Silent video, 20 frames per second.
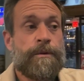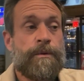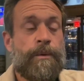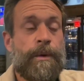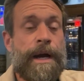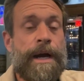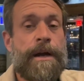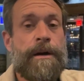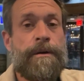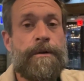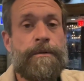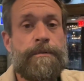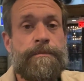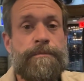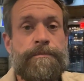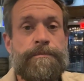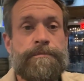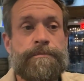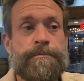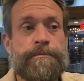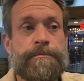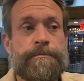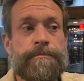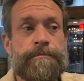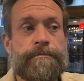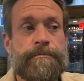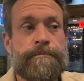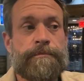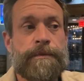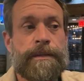Wow,
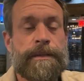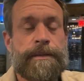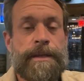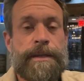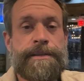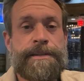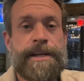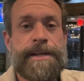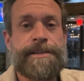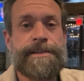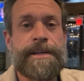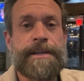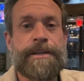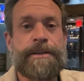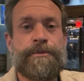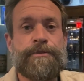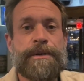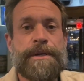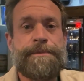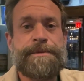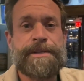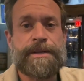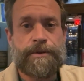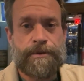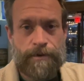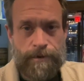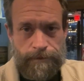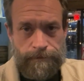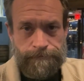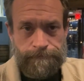that tastes like a
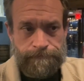creamsicle.